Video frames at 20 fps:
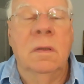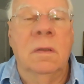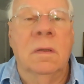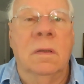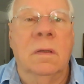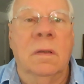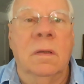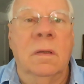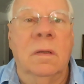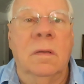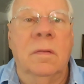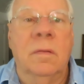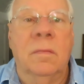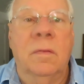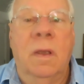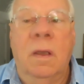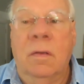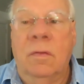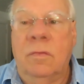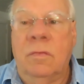
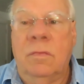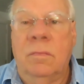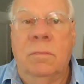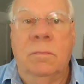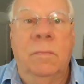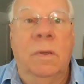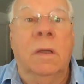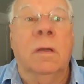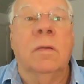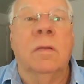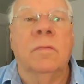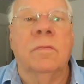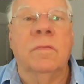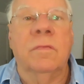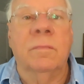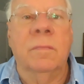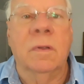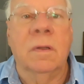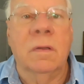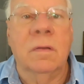because
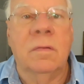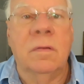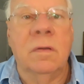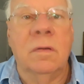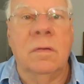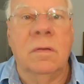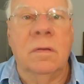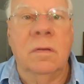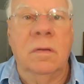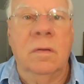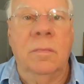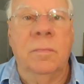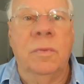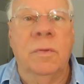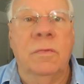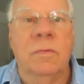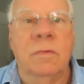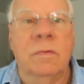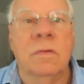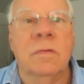of military
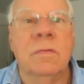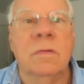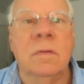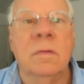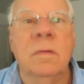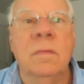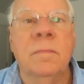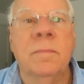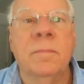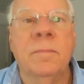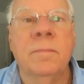imposition.